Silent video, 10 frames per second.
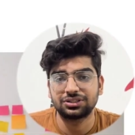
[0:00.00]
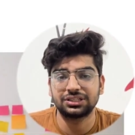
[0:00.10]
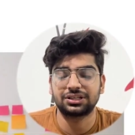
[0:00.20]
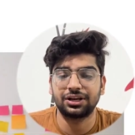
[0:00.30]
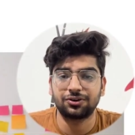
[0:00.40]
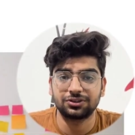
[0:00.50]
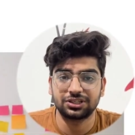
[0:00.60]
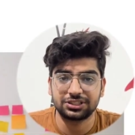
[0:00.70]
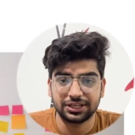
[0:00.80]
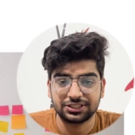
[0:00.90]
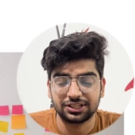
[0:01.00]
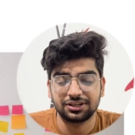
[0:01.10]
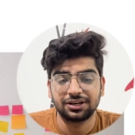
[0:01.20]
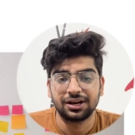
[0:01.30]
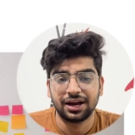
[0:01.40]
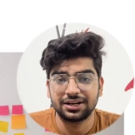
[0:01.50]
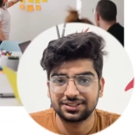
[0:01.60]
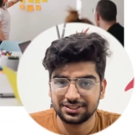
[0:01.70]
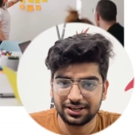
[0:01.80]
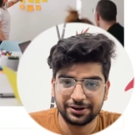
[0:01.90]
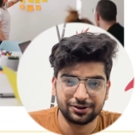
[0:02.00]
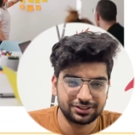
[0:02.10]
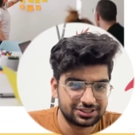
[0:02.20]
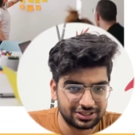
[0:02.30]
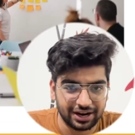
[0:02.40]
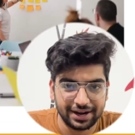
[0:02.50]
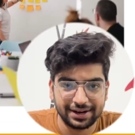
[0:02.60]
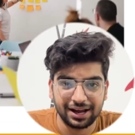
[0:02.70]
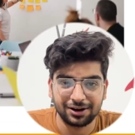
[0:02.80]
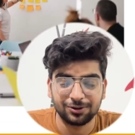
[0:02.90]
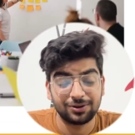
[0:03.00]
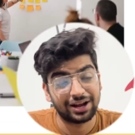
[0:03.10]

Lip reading: just click on the section and just click on this right arrow,